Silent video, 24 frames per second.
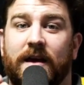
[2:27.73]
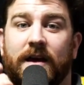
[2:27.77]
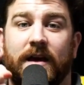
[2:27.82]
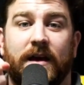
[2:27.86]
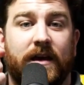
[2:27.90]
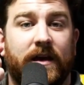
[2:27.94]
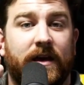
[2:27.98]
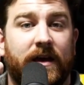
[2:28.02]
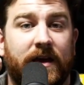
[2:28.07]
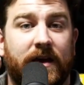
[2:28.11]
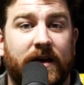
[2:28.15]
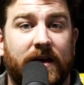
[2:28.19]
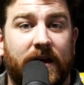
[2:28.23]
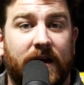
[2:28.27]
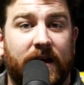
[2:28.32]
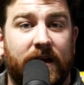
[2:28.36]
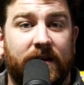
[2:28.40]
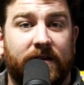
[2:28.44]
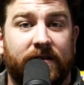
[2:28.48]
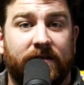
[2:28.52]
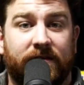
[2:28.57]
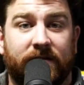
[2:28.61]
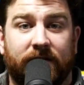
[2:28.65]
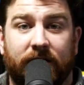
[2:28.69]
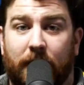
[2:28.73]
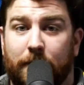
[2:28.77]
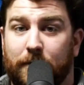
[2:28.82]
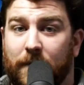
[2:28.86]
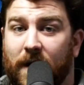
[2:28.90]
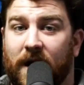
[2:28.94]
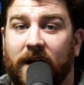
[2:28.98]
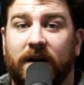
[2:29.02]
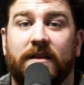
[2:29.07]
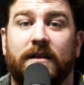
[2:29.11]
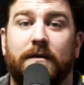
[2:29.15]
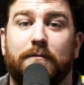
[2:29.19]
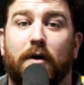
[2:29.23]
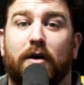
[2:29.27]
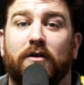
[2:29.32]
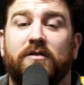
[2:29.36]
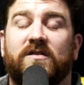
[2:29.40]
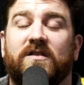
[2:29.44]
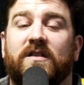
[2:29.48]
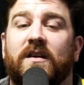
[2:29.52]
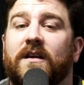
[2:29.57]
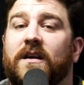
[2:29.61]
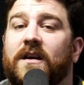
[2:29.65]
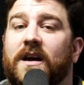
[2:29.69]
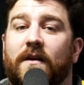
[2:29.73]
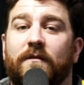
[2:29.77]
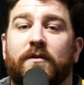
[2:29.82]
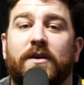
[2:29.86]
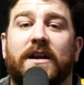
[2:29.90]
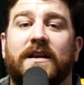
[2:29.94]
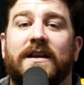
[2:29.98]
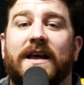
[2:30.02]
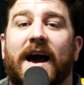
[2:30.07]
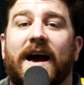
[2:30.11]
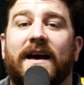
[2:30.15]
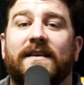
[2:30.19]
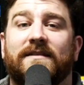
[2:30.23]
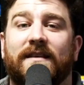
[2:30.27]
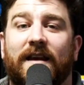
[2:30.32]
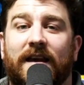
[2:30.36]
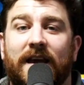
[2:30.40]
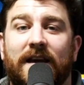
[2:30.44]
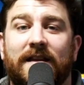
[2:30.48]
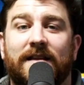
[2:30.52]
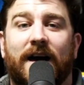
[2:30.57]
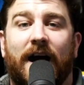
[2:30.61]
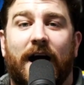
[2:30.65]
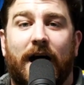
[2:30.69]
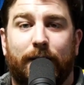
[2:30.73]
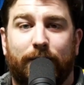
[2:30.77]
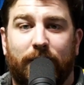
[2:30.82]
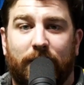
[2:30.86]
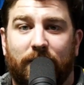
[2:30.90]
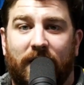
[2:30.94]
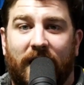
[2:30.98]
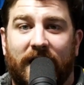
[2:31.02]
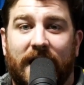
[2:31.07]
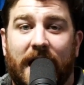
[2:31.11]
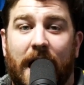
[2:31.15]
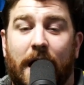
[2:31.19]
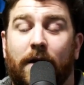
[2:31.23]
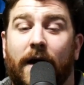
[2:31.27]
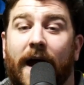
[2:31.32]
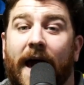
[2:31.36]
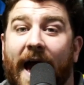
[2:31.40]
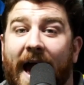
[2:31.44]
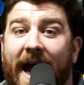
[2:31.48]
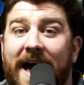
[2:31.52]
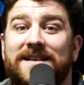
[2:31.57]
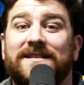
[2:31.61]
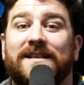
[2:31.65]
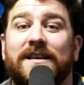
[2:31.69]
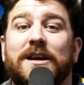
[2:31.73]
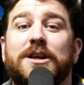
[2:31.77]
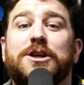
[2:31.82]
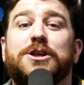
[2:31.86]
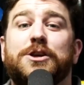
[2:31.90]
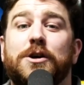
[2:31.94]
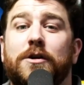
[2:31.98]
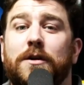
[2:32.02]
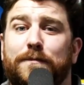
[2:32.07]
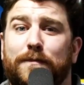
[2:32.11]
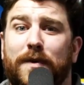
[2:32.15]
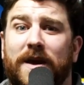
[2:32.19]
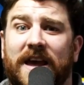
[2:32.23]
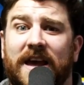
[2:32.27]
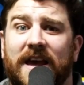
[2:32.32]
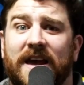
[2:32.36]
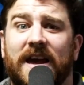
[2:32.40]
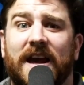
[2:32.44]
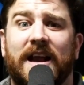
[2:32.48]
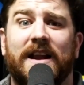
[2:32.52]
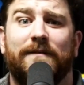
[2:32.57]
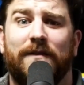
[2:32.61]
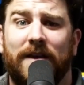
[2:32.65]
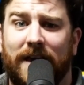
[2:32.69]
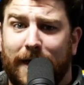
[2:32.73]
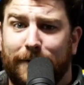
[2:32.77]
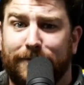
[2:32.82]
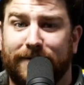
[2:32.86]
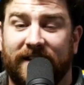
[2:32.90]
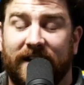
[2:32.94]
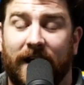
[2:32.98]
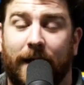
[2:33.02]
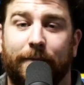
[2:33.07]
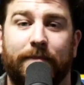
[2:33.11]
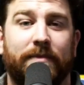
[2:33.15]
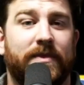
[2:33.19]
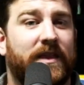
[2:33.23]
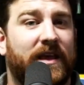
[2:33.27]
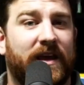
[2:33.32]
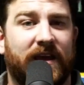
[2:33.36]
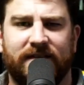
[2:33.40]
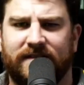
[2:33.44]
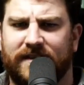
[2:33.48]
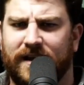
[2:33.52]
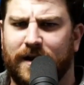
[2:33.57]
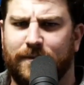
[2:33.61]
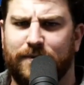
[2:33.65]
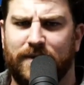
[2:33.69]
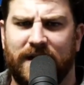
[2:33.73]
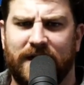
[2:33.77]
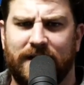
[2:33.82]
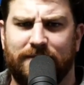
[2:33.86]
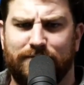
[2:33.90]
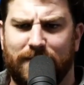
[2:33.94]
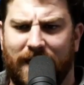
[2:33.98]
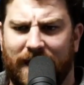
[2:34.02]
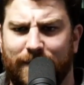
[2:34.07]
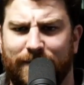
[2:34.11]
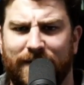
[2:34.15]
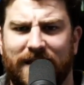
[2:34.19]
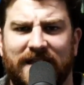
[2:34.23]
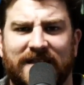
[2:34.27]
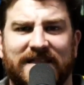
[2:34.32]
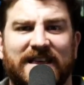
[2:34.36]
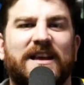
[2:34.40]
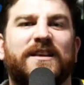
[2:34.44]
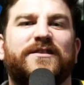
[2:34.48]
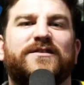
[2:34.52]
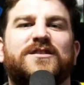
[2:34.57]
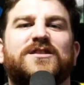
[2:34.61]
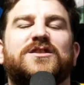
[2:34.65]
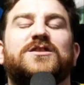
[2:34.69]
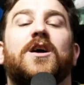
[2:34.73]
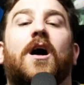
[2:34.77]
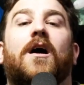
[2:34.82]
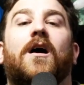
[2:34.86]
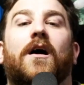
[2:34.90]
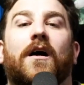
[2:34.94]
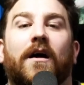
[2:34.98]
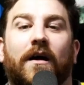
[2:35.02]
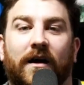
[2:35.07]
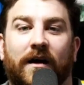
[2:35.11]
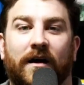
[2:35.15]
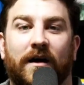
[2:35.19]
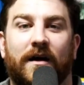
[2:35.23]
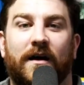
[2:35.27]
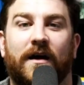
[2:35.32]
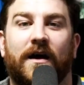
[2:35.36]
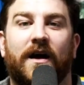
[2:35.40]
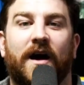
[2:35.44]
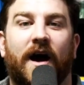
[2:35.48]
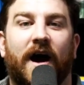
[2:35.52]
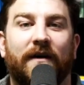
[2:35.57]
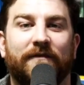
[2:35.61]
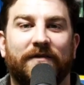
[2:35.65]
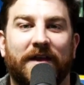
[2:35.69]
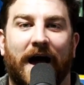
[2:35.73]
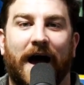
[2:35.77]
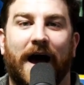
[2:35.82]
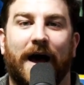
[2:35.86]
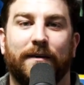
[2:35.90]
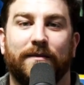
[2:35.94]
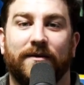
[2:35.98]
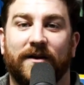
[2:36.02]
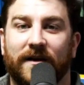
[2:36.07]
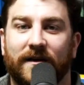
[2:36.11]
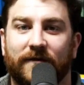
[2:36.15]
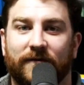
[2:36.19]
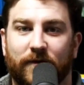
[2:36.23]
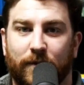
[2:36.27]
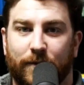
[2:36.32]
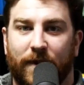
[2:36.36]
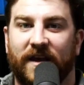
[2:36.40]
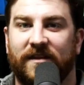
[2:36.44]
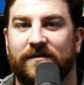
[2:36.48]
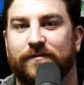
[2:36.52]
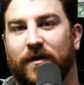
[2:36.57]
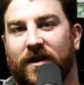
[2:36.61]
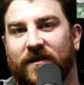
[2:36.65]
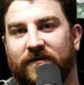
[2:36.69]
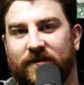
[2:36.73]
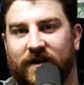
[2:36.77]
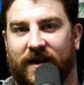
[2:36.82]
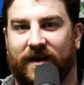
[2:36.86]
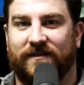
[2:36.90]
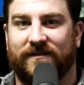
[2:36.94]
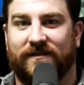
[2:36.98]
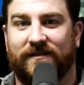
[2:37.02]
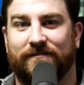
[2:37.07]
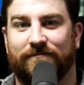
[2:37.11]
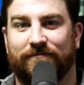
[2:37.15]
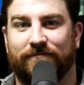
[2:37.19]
He is among the most coveted guys in the hobby right now, as he should be. And if he keeps it up, he's going to be maybe the star of the hobby for baseball fans.